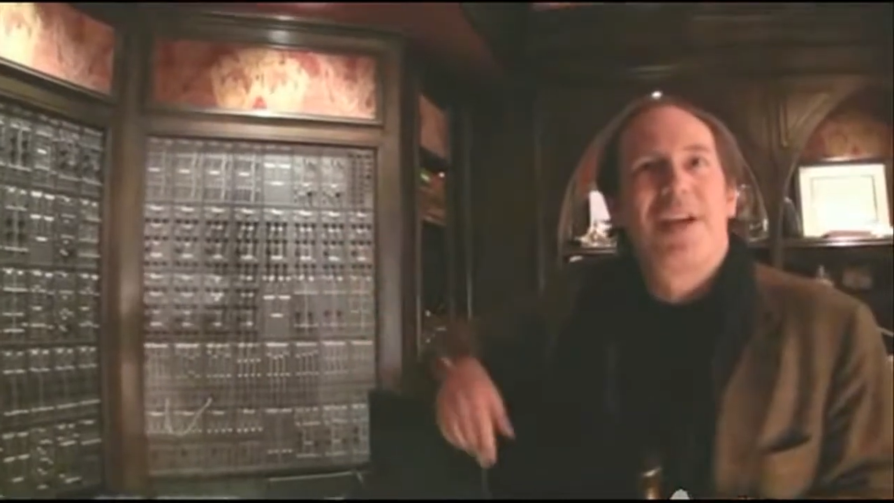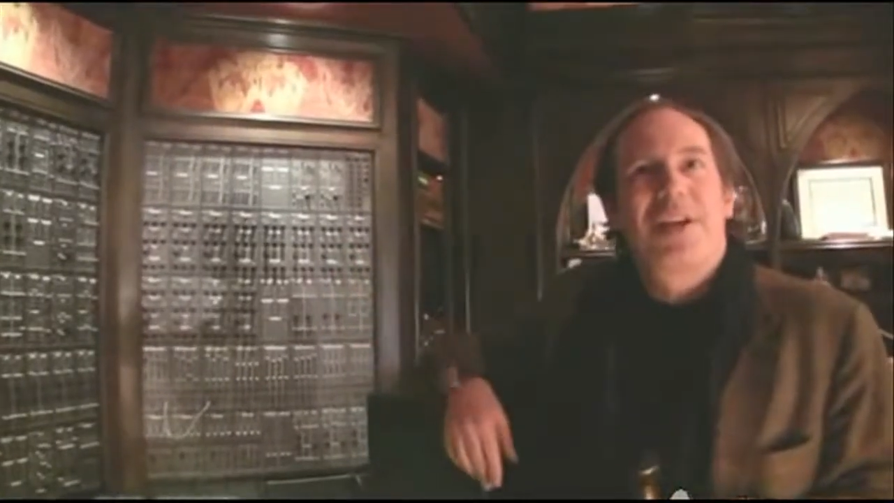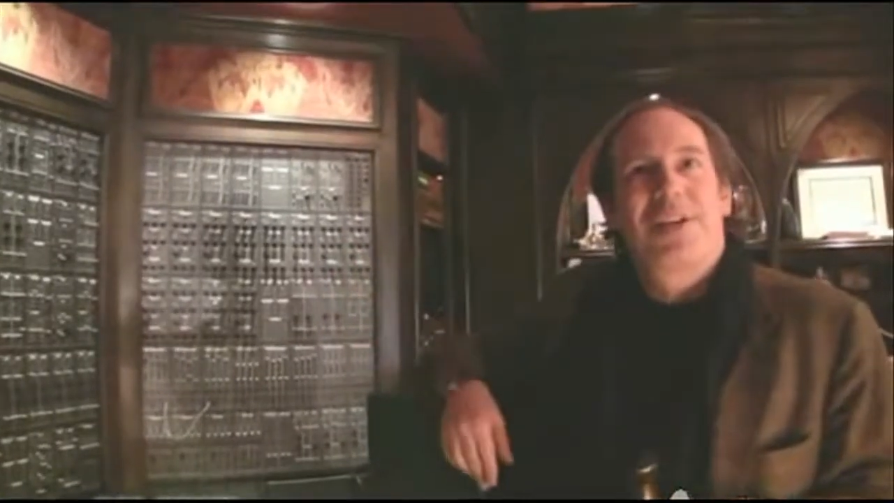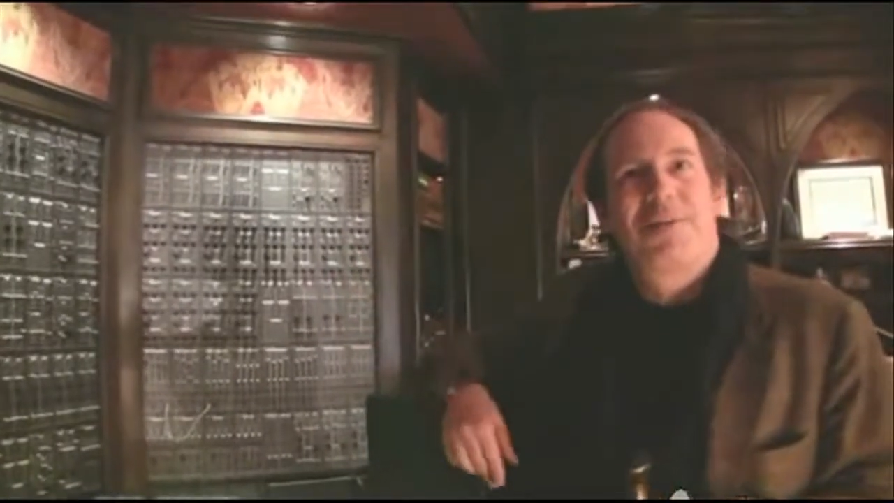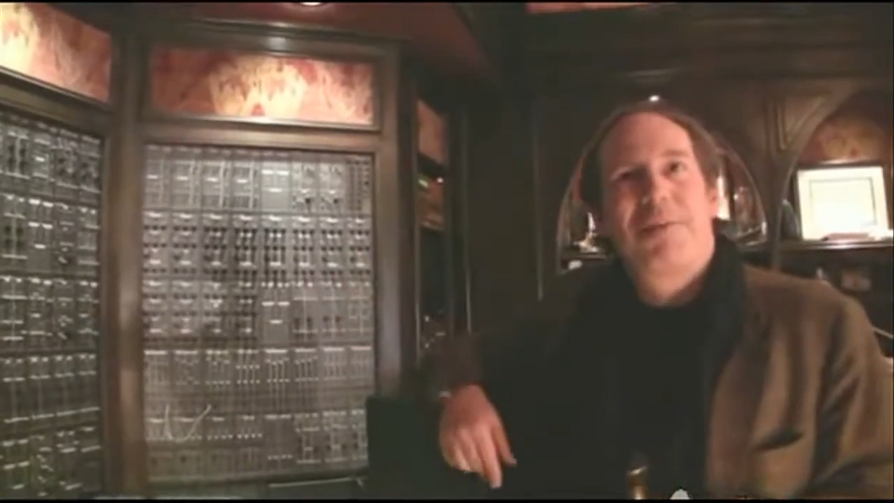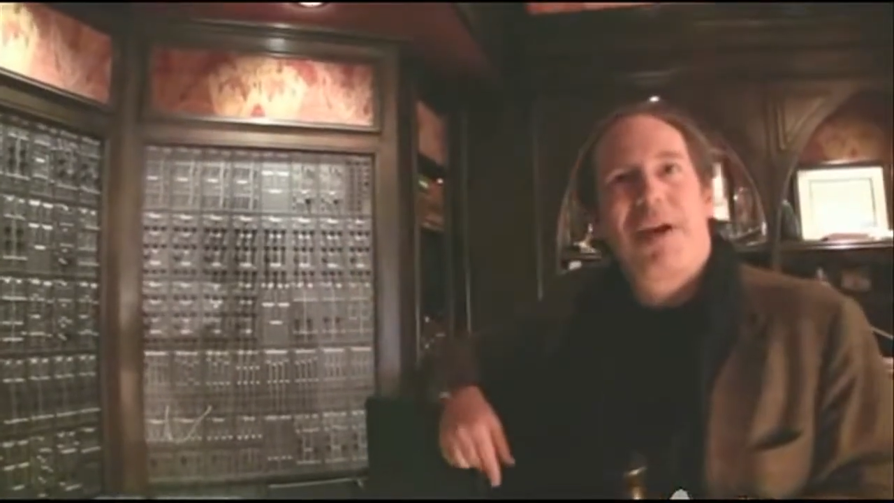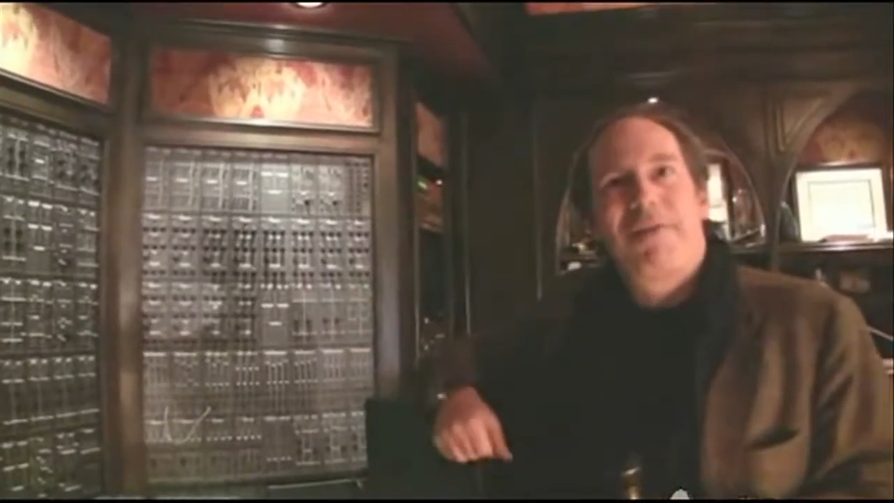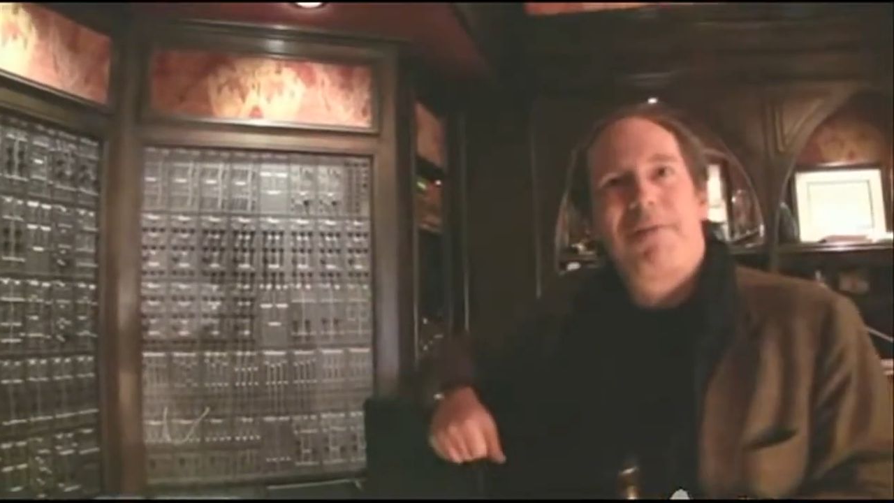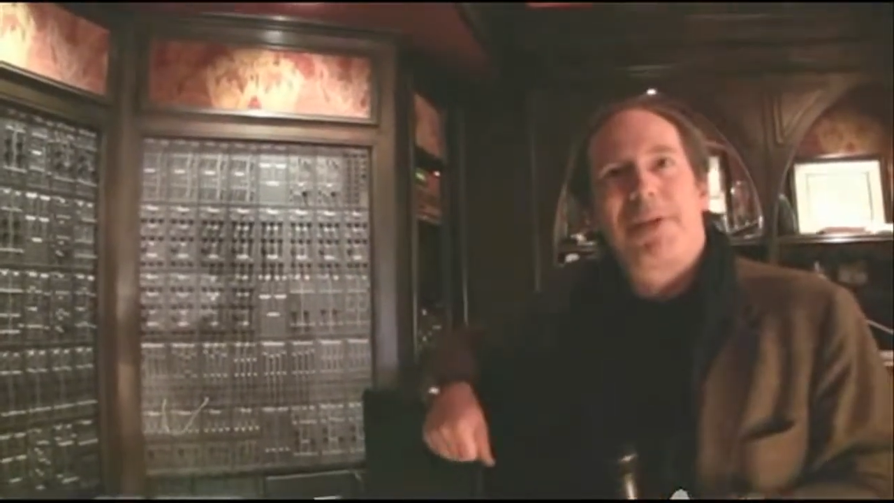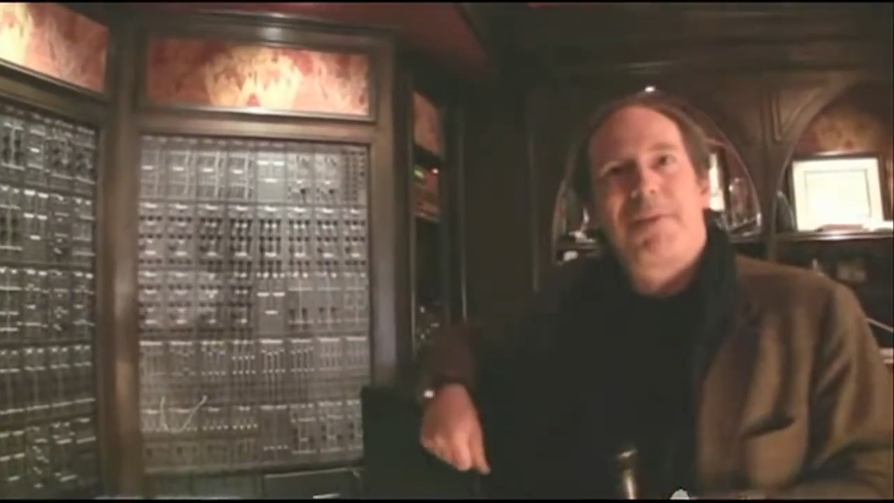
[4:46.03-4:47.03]
where
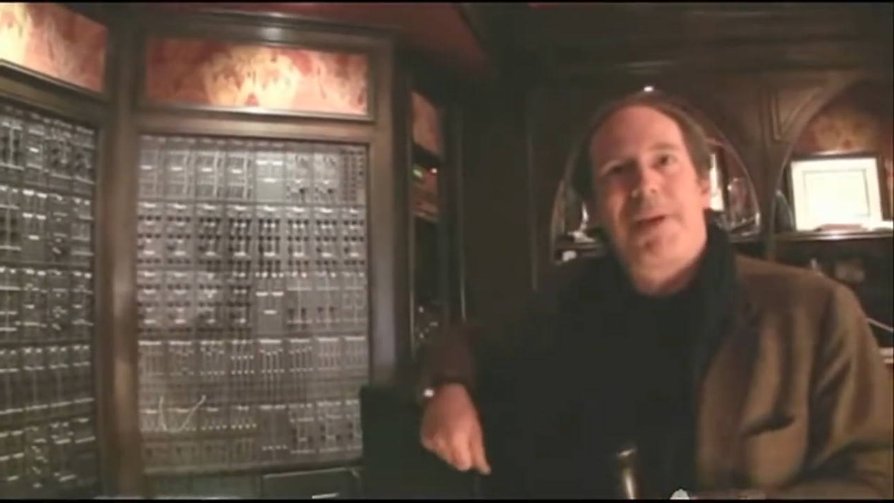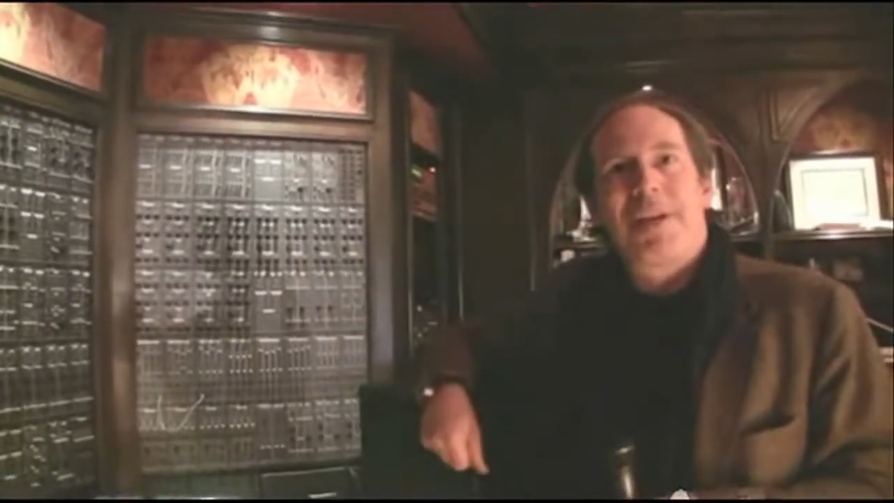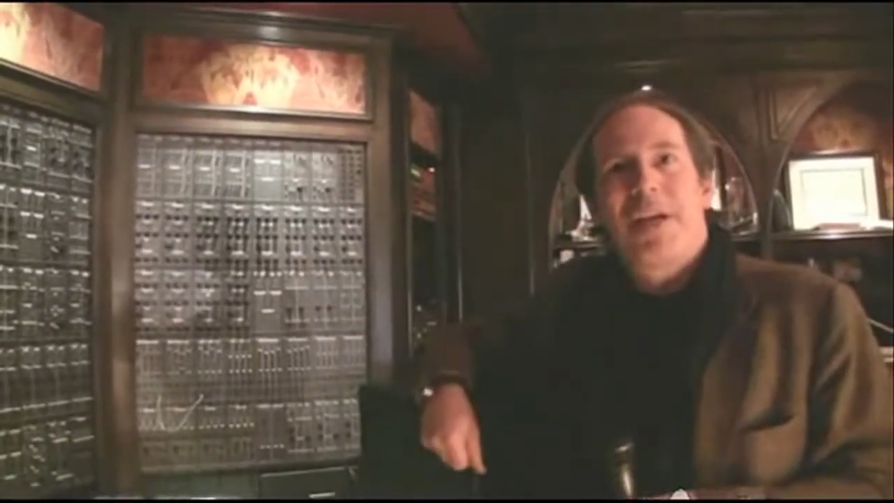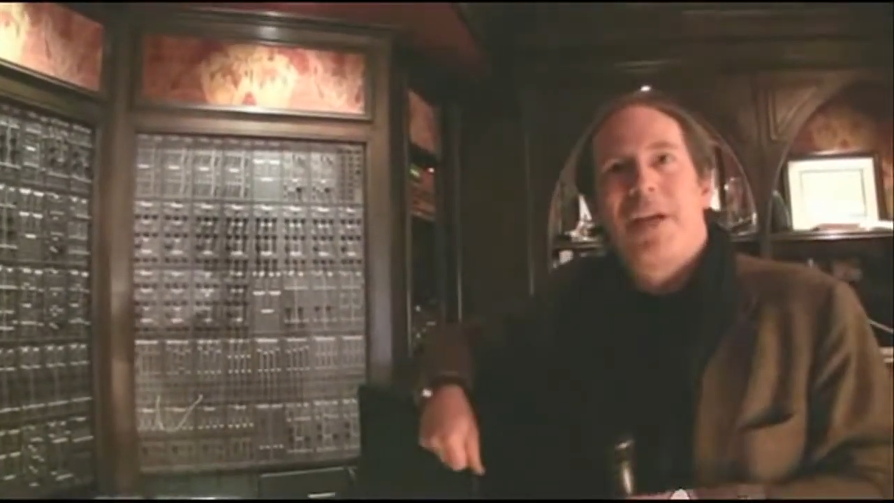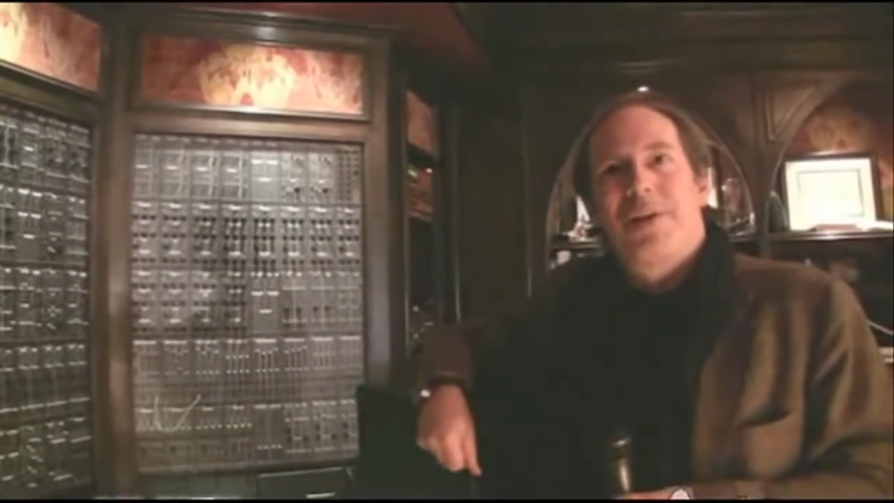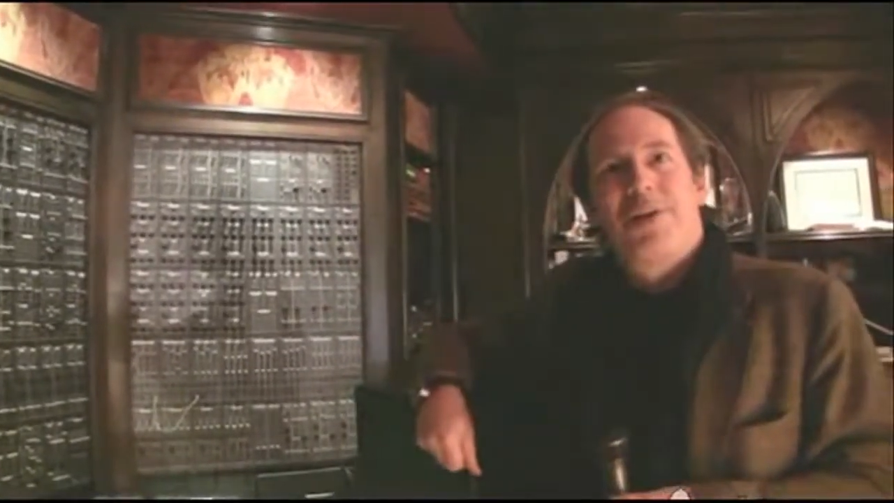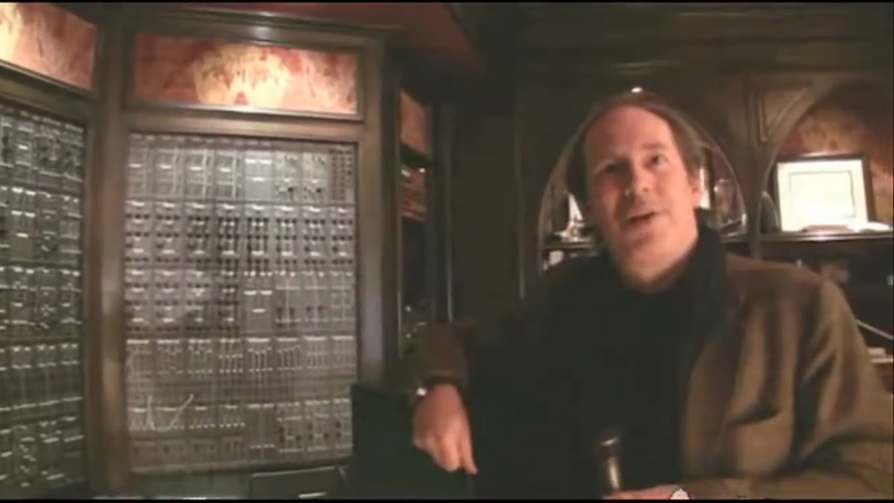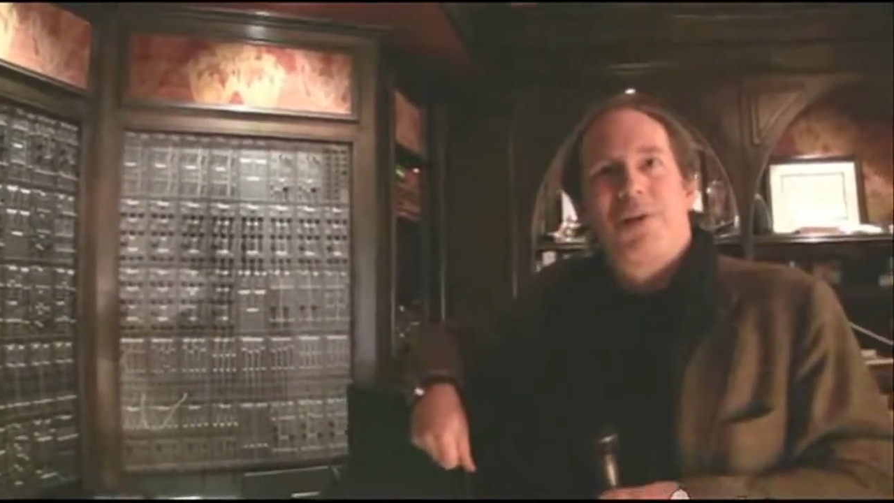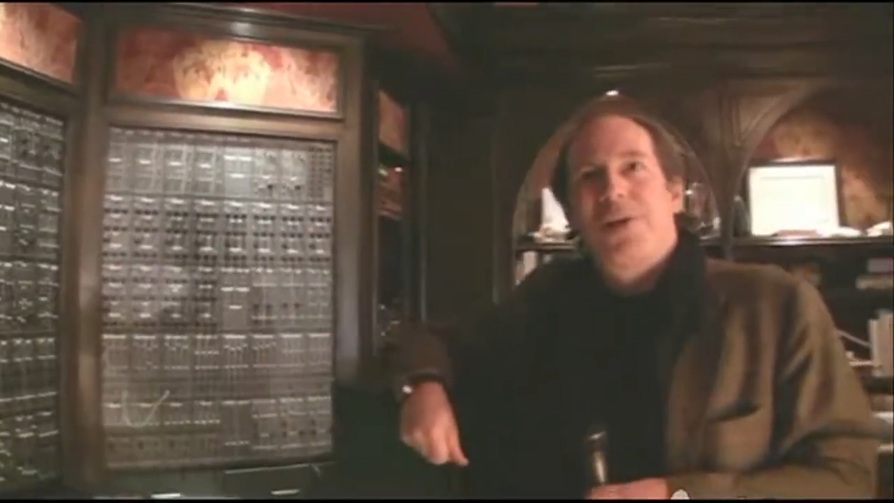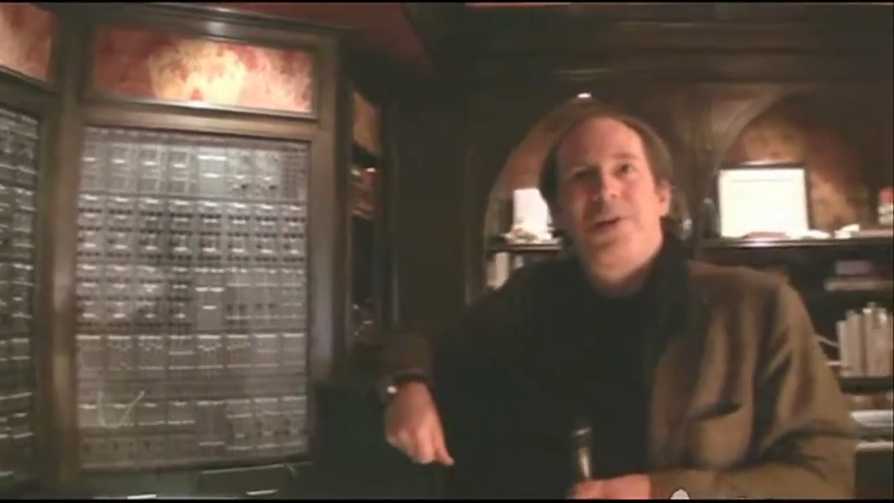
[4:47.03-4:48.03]
everybody went,
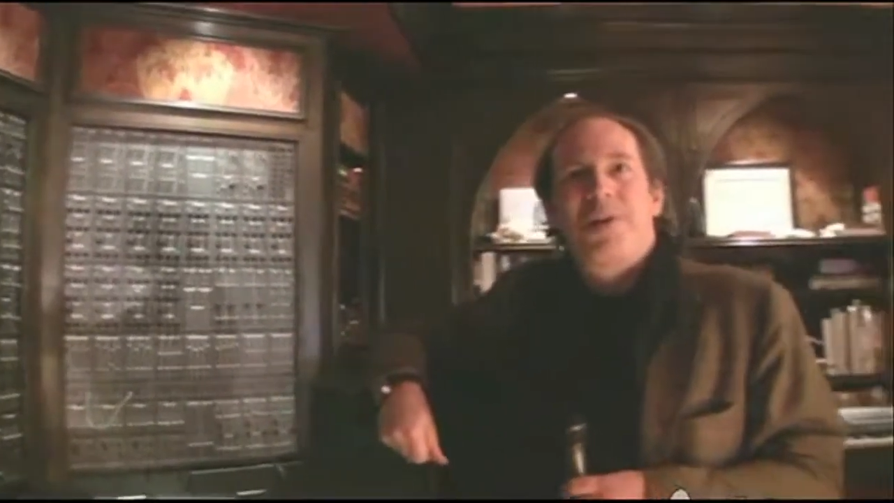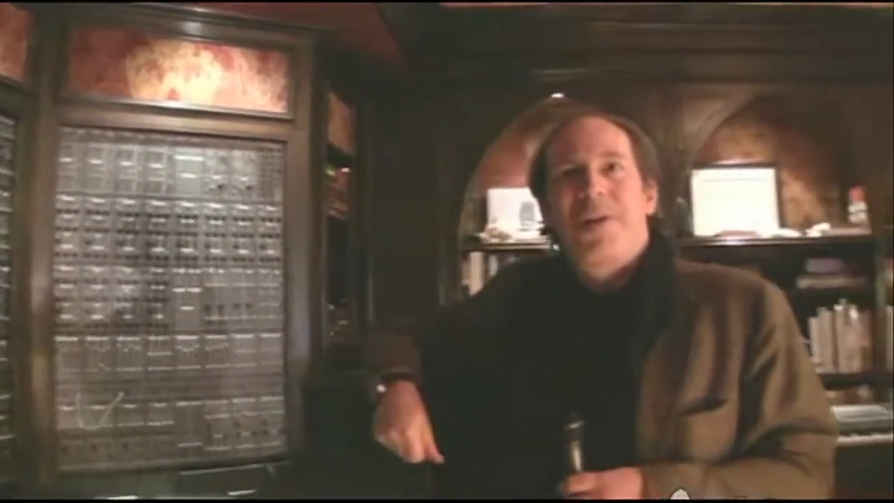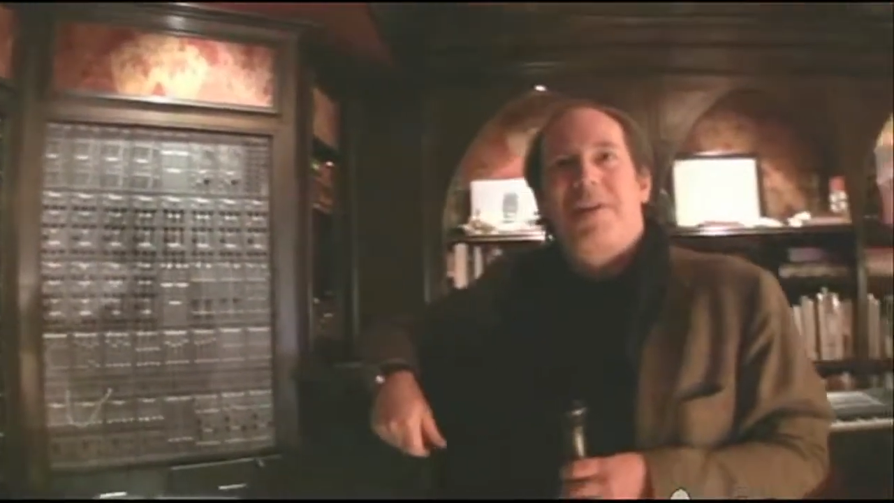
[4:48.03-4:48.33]
no,